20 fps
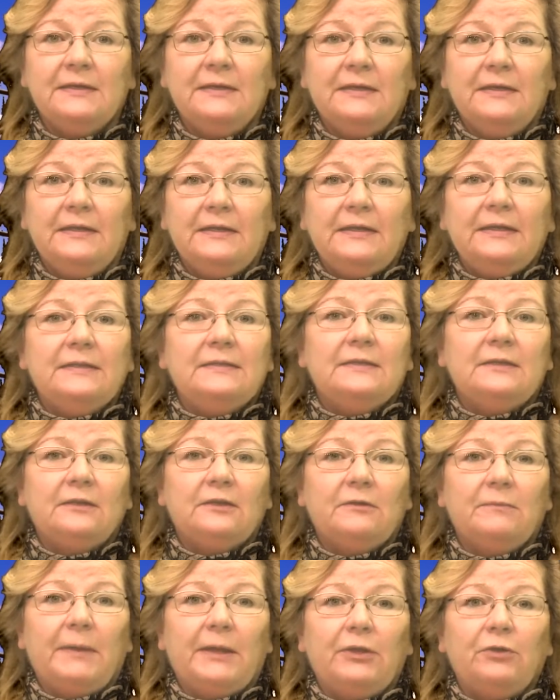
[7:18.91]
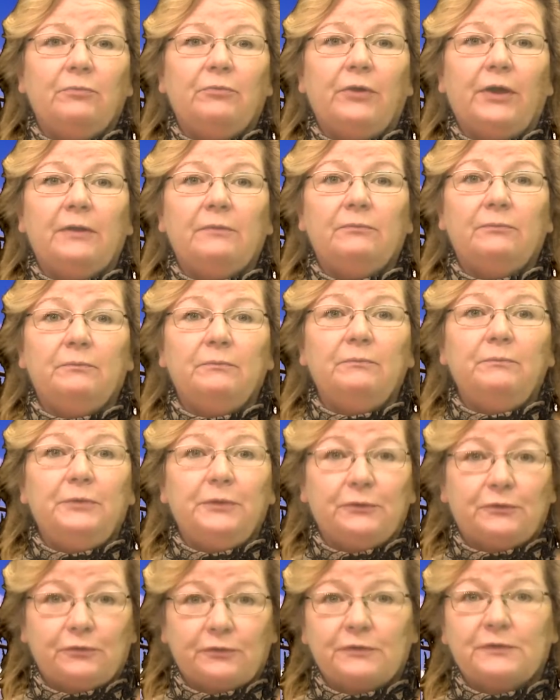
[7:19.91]
the incident commander Brad
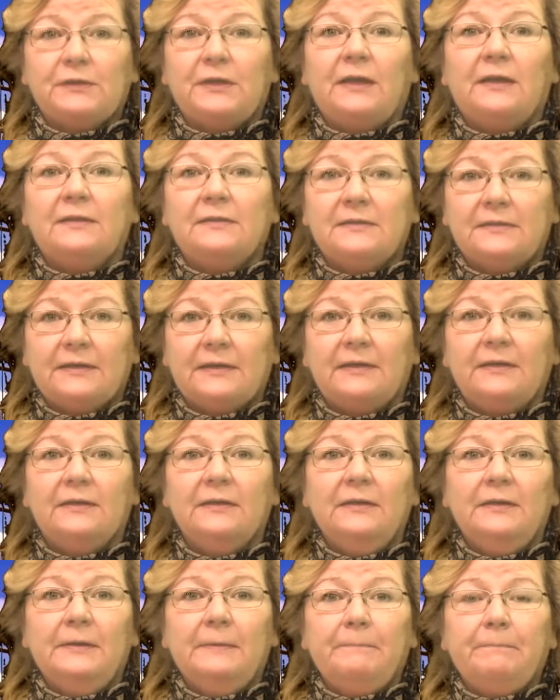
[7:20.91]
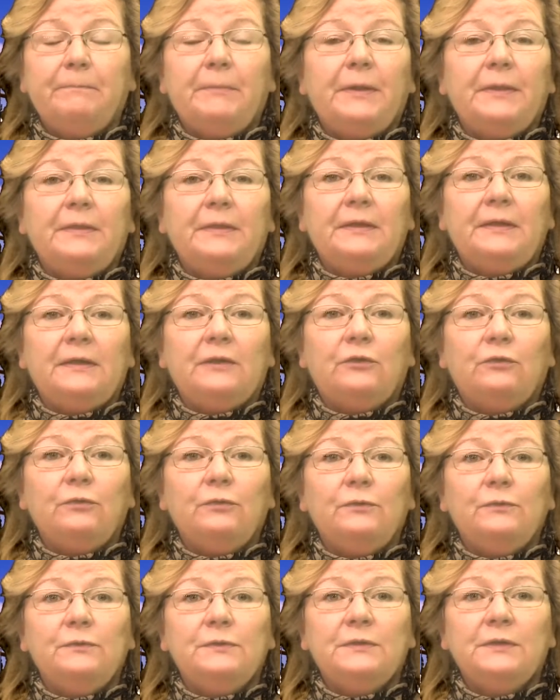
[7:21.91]
Petruska said, but the
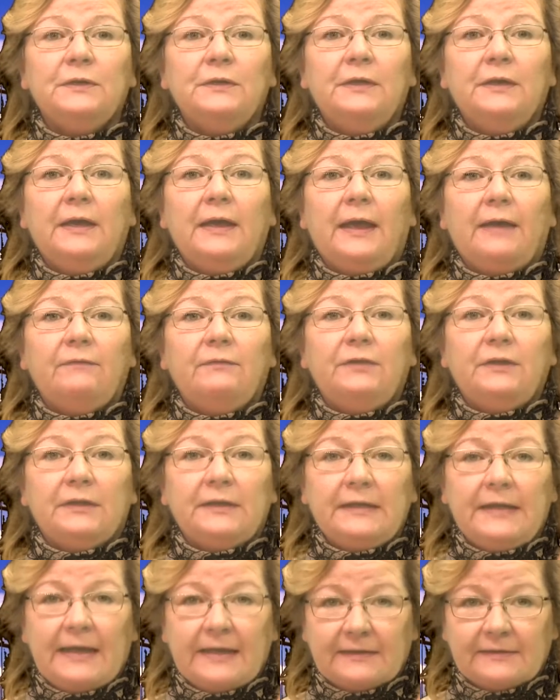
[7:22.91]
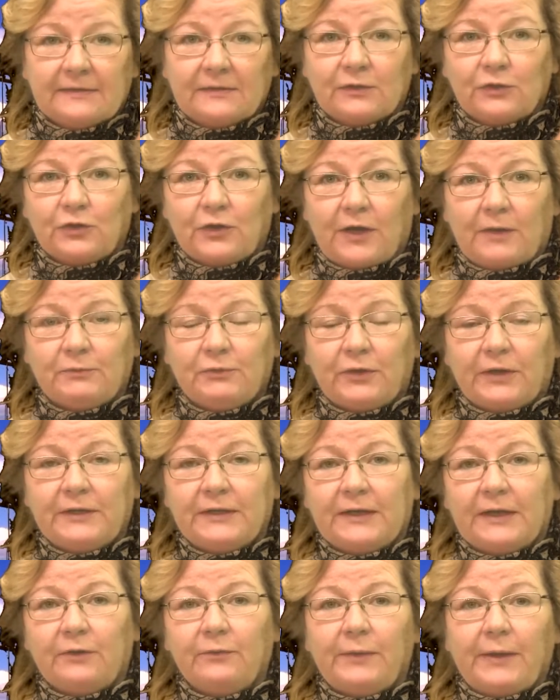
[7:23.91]
crews have done an excellent job trying
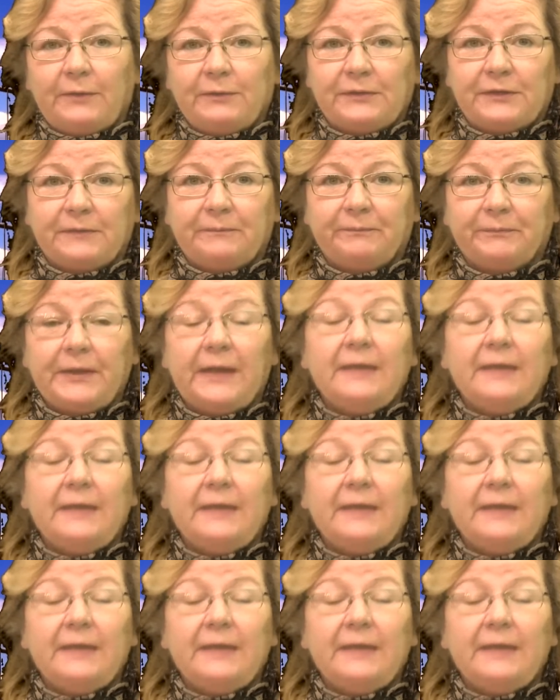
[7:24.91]
to get around it.